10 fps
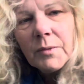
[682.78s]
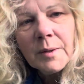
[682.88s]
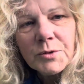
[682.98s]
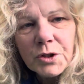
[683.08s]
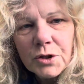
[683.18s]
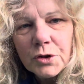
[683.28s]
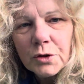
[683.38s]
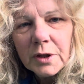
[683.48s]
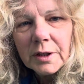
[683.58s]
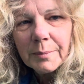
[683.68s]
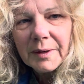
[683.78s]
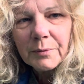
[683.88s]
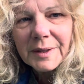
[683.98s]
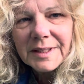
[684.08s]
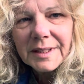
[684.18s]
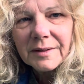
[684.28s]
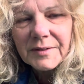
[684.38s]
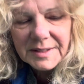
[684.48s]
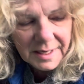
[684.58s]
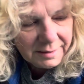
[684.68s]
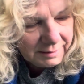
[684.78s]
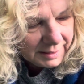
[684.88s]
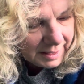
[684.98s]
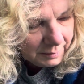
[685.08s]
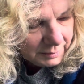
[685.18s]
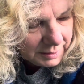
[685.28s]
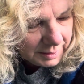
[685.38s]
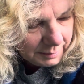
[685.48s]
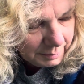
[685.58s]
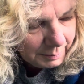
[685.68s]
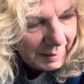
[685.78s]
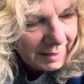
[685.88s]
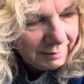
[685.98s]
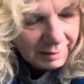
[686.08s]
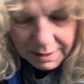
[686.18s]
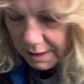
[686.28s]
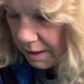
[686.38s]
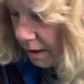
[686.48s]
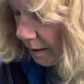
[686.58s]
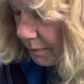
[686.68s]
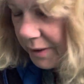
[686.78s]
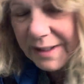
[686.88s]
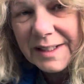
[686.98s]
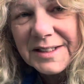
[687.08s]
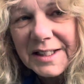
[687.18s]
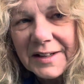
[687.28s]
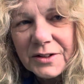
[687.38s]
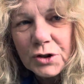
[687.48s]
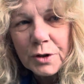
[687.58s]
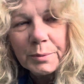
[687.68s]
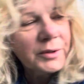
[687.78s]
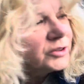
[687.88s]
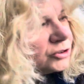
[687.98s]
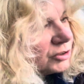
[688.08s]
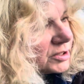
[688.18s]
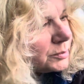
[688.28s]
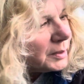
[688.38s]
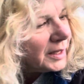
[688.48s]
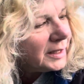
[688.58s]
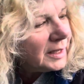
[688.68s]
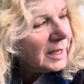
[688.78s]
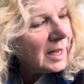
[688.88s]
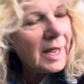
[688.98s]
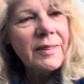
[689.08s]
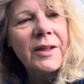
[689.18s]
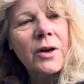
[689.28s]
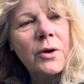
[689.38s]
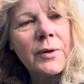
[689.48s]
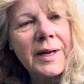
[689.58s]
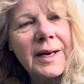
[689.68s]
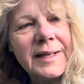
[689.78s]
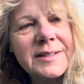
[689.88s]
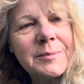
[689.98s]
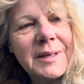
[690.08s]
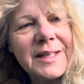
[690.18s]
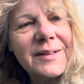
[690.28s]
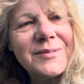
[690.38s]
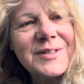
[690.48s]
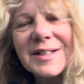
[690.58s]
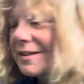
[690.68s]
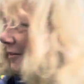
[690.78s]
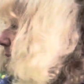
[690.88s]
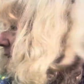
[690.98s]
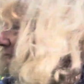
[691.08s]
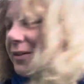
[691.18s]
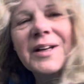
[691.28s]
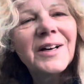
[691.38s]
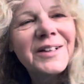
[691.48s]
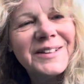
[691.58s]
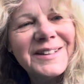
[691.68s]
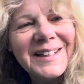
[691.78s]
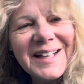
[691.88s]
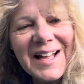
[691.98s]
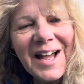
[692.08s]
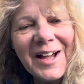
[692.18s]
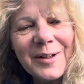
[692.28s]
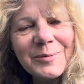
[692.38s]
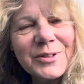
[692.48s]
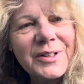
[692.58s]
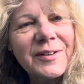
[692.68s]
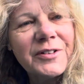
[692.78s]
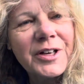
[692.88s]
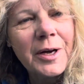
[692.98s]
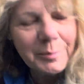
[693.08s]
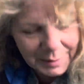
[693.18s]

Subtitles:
just going to do a little bit of weeding of this area now and prepare it. I'm quite keen to get the tuber in straight away, and then I'll go and collect some leaves from down the garden to cover it up.